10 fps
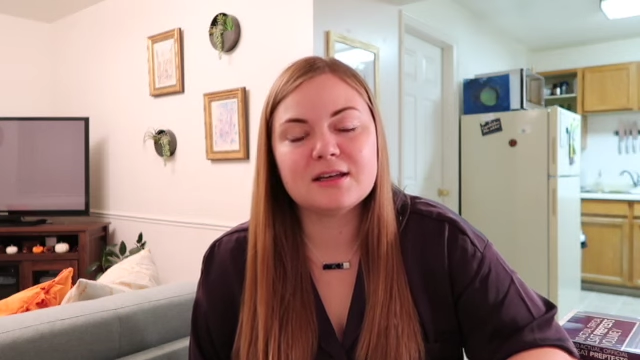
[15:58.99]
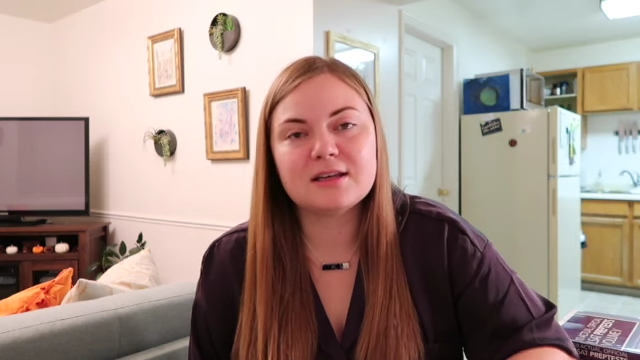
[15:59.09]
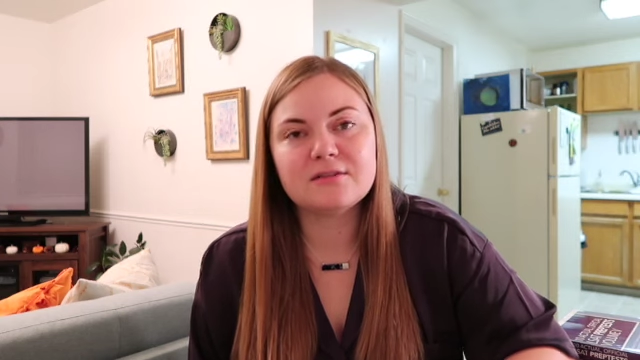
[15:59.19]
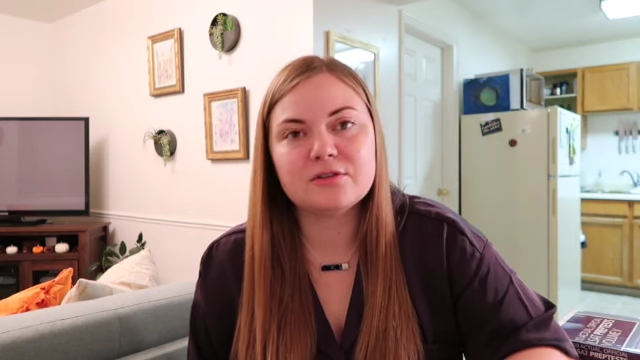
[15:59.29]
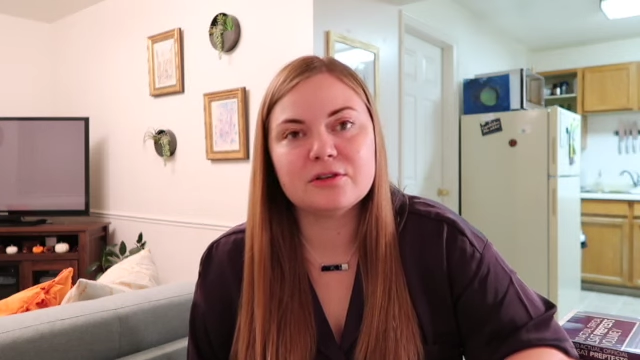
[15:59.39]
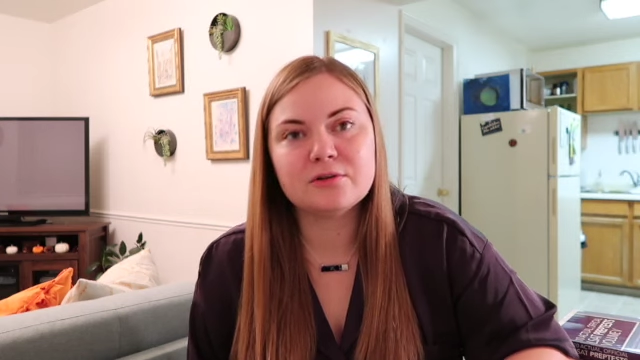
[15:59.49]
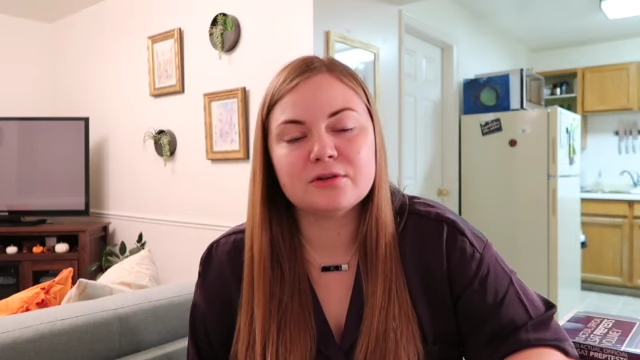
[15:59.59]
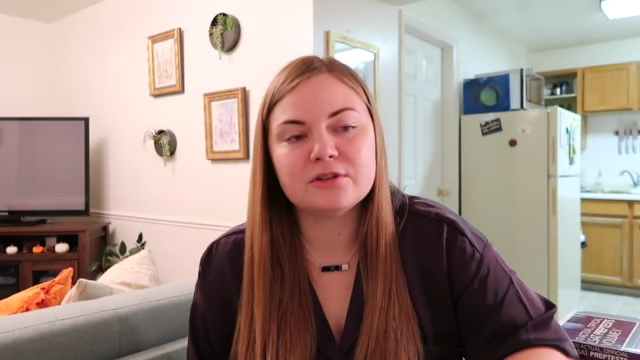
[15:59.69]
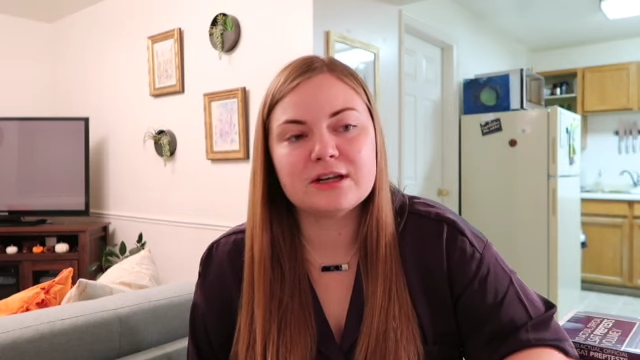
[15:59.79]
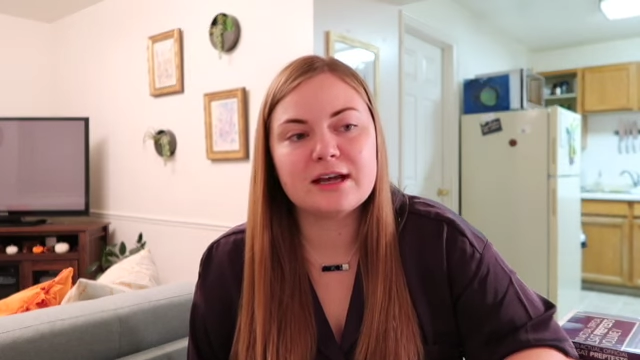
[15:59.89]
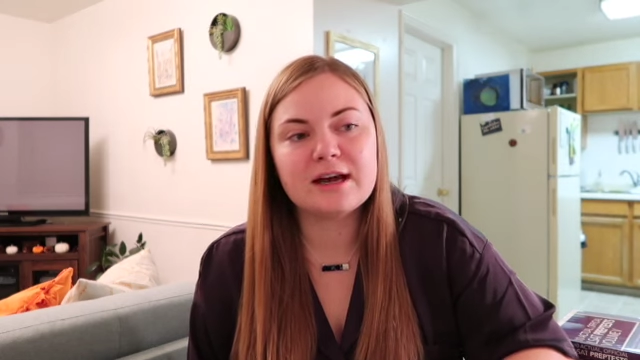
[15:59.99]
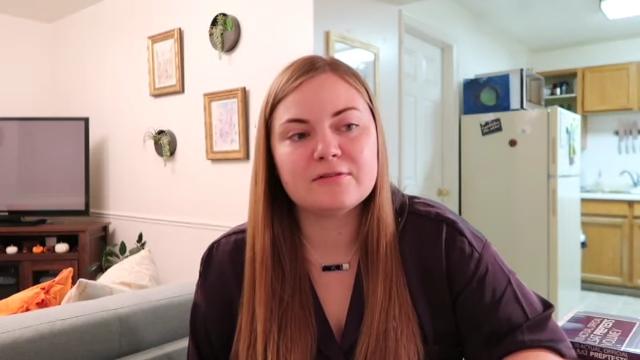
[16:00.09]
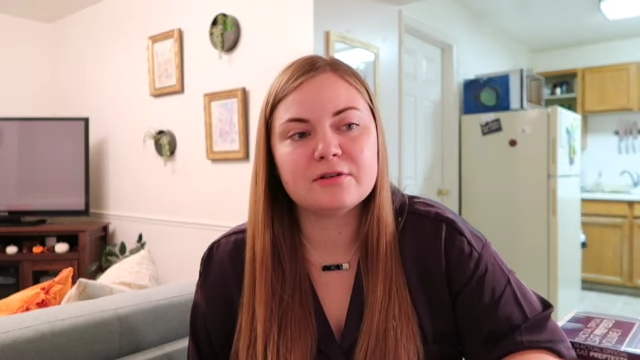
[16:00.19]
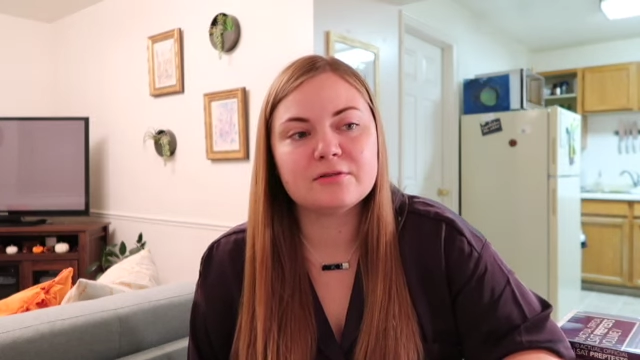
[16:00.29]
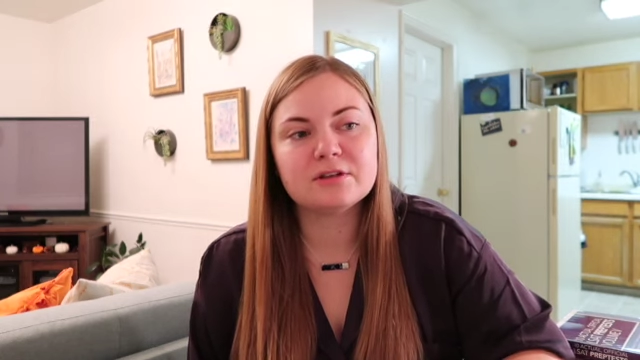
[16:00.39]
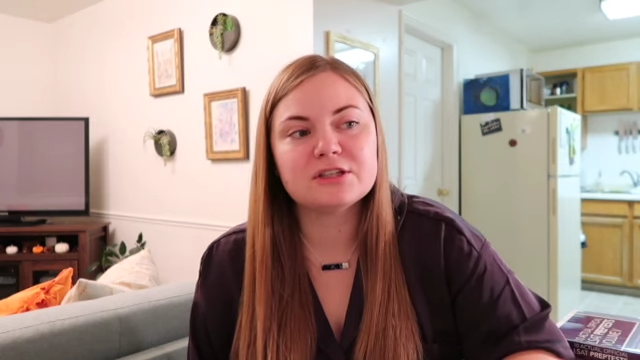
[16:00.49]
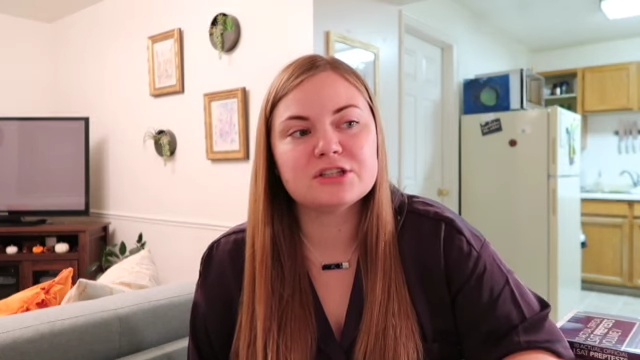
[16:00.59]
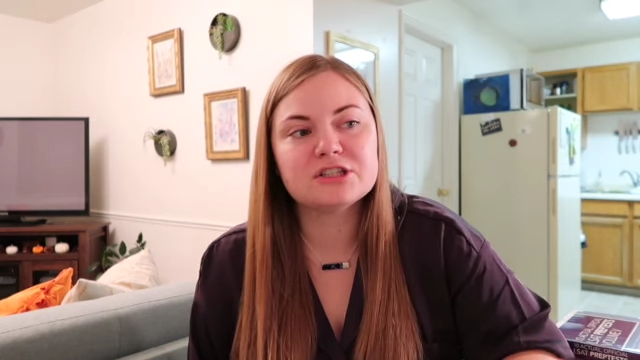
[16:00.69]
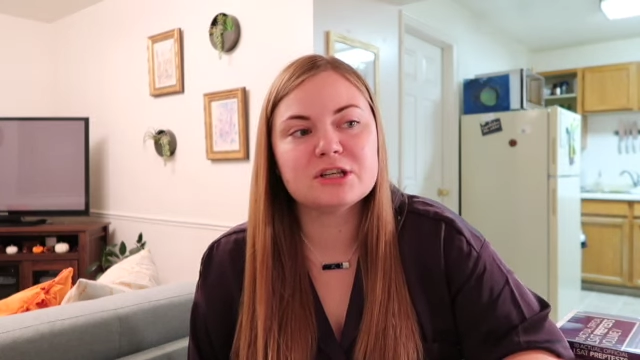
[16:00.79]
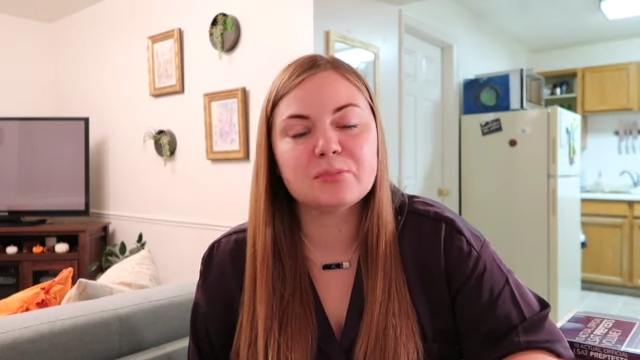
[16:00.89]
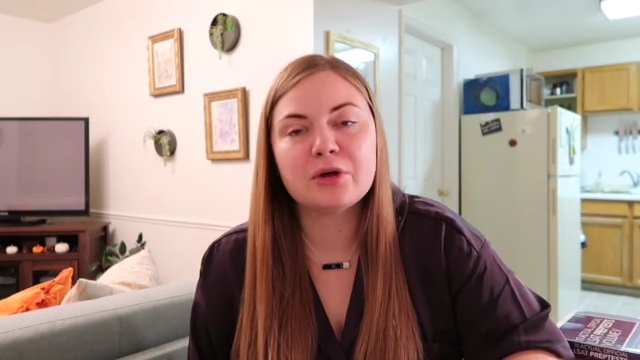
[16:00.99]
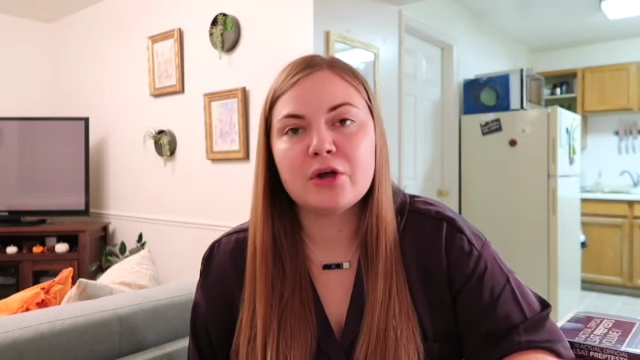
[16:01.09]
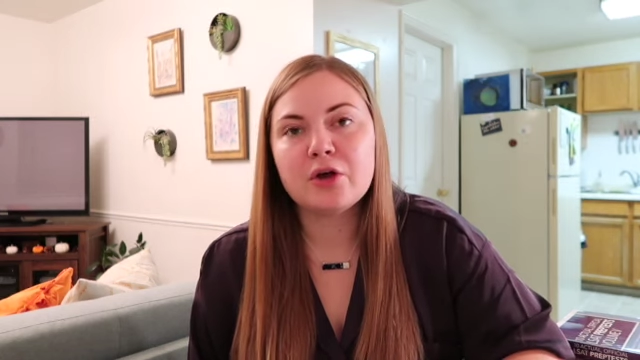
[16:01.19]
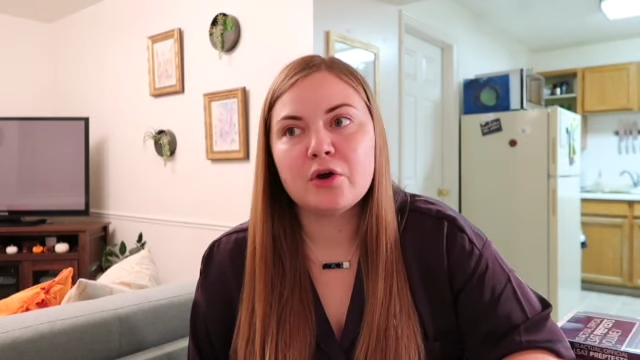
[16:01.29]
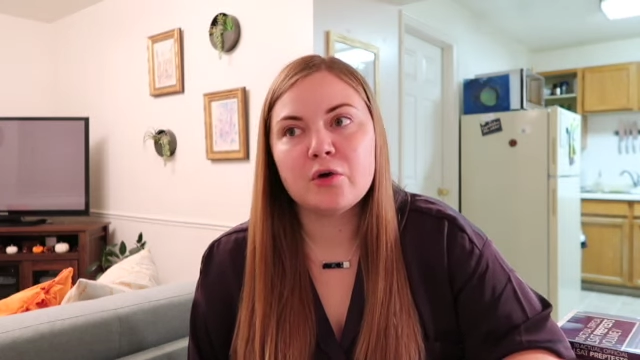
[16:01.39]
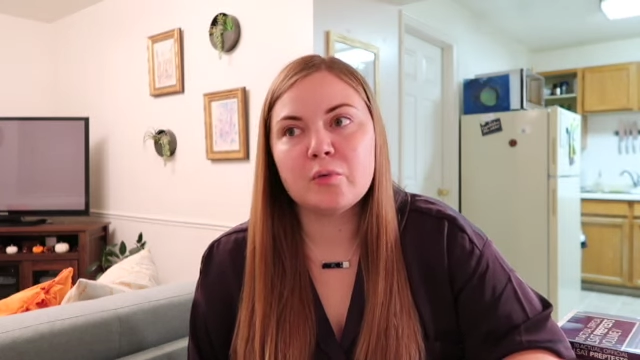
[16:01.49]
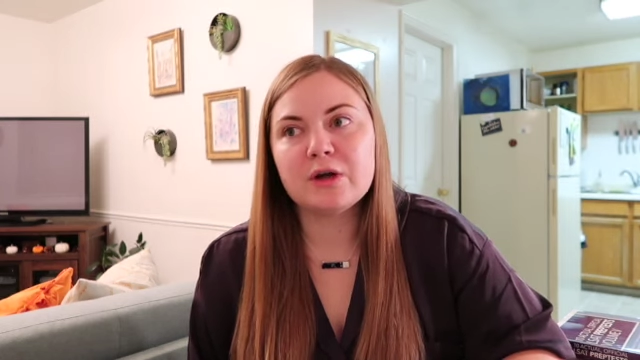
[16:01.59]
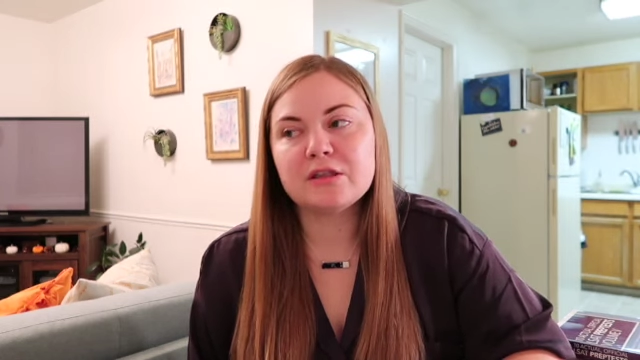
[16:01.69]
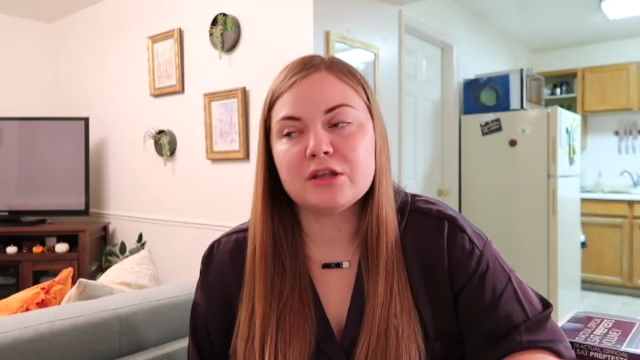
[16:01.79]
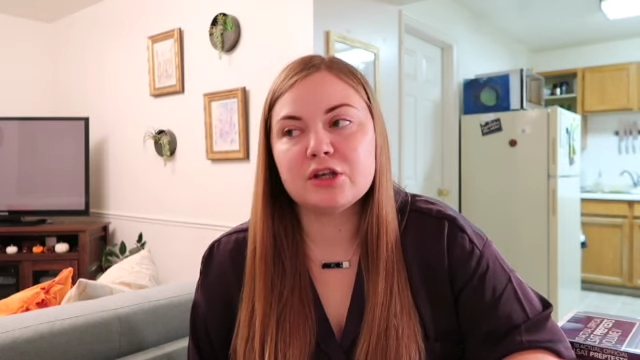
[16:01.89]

Like if you are trying to have a relationship with